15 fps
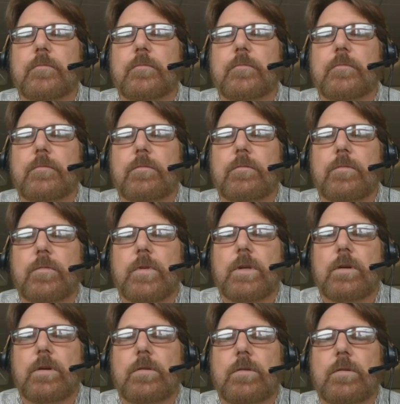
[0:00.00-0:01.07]

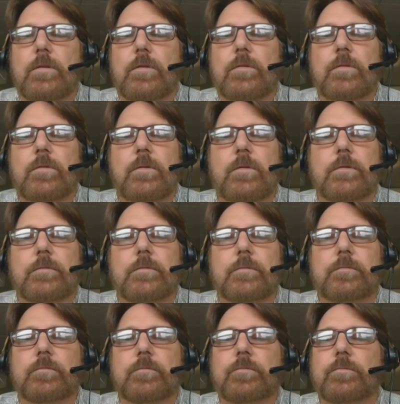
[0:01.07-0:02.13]

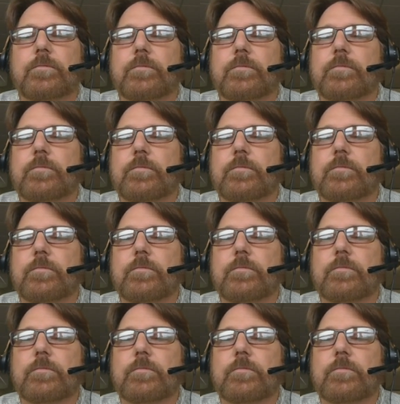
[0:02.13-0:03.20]
No words are spoken by the person on screen.